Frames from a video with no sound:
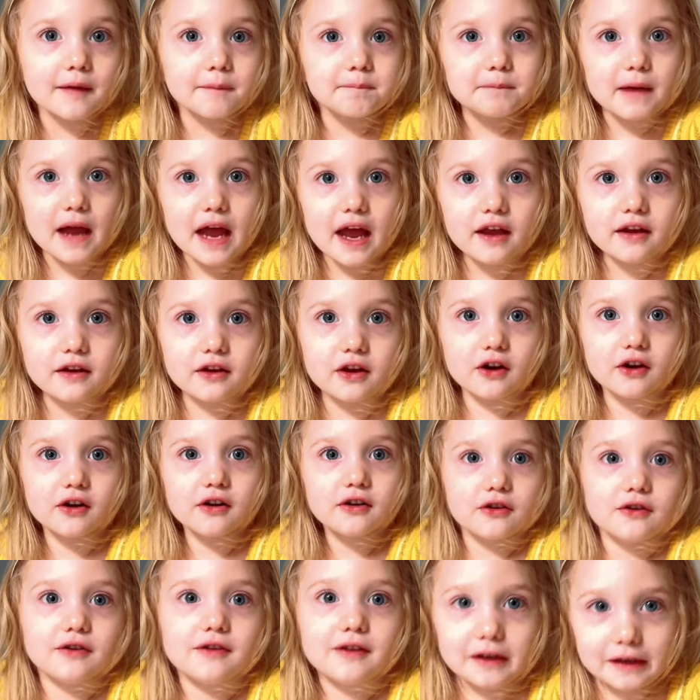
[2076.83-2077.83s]

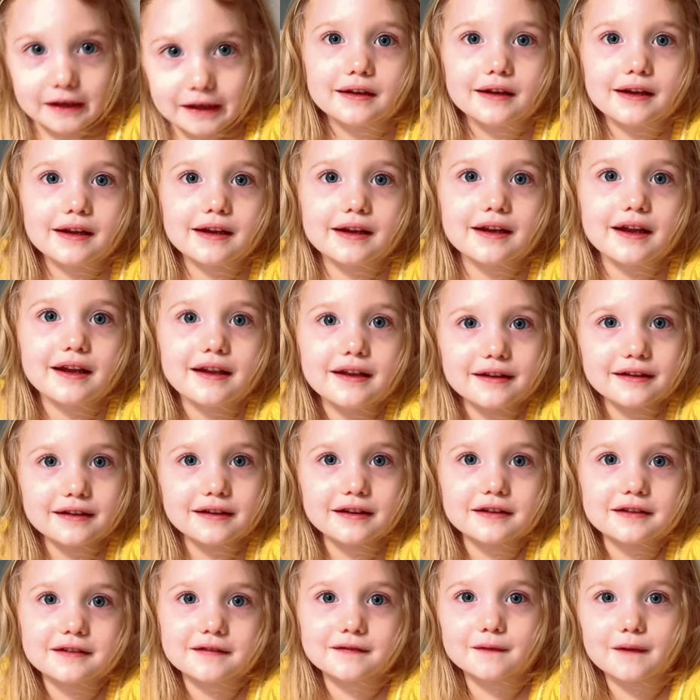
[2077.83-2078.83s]
Dale, it's
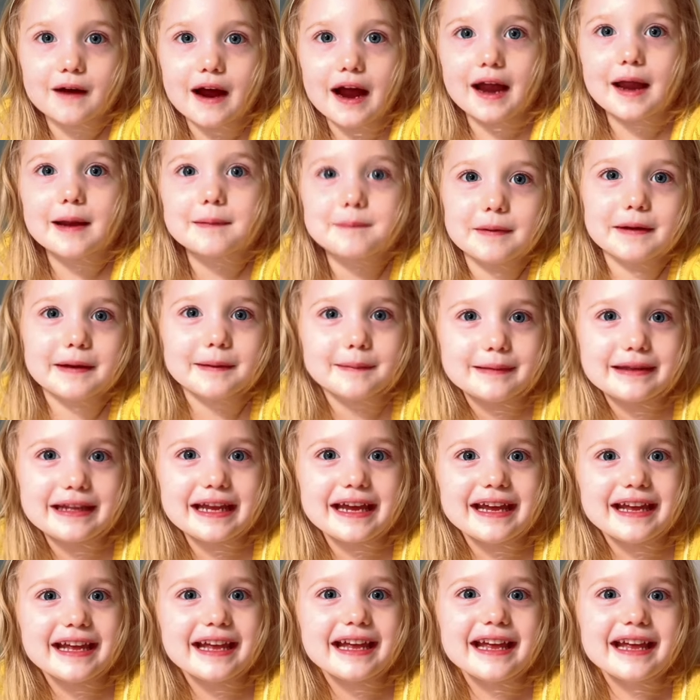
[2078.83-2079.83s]
his dry
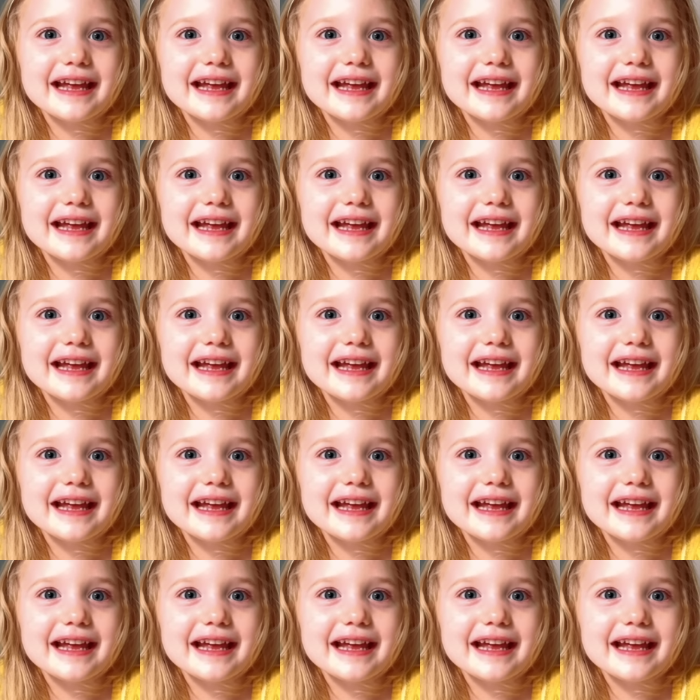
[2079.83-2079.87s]
birthday.